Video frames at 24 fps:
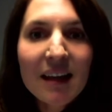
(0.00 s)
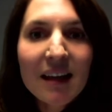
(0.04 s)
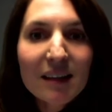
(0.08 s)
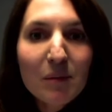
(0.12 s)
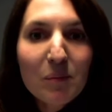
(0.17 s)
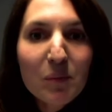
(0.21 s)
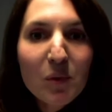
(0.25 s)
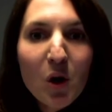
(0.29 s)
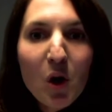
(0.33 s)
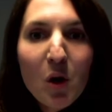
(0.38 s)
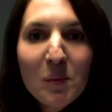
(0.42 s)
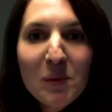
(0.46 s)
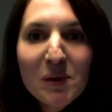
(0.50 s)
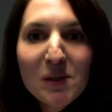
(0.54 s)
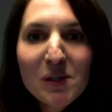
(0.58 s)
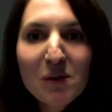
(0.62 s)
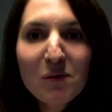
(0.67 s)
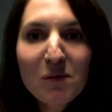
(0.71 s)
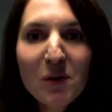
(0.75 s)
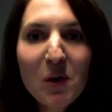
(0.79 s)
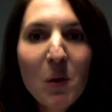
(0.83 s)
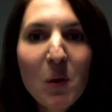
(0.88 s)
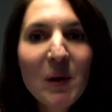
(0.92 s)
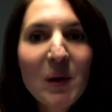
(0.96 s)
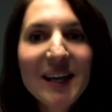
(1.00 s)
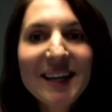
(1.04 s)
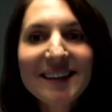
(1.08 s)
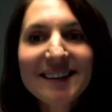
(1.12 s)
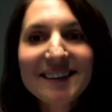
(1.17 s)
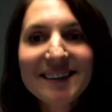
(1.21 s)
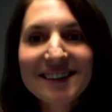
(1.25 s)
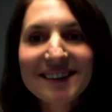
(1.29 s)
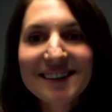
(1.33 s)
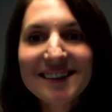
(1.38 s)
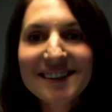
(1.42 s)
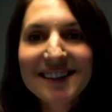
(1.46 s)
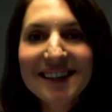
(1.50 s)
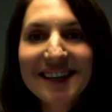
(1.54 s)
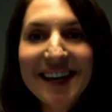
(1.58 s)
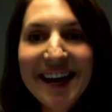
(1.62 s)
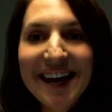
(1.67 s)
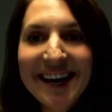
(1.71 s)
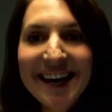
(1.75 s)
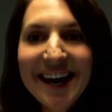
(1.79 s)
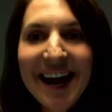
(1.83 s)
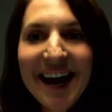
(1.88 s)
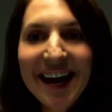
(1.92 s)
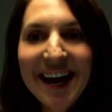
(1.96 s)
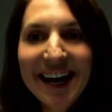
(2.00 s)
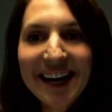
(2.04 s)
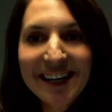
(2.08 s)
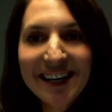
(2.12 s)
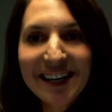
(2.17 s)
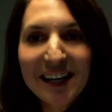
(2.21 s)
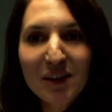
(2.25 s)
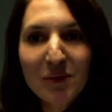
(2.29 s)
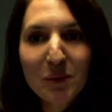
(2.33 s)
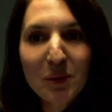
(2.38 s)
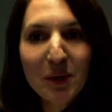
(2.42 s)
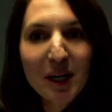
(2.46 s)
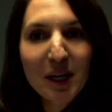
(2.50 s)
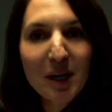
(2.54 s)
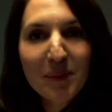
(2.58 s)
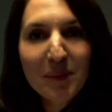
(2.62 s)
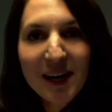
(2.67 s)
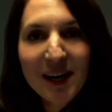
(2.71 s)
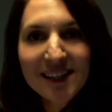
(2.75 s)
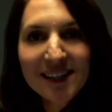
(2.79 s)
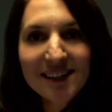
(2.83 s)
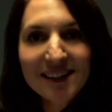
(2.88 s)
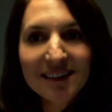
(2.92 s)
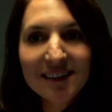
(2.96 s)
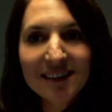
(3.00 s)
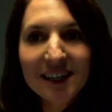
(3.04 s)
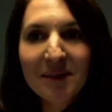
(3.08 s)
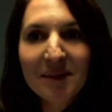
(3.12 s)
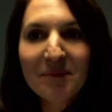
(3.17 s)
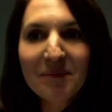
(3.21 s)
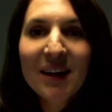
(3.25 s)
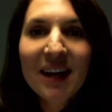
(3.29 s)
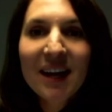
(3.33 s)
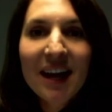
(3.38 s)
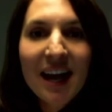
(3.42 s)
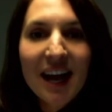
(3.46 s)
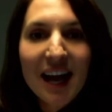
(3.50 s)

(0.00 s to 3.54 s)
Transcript: The promise of low latency and high network capacity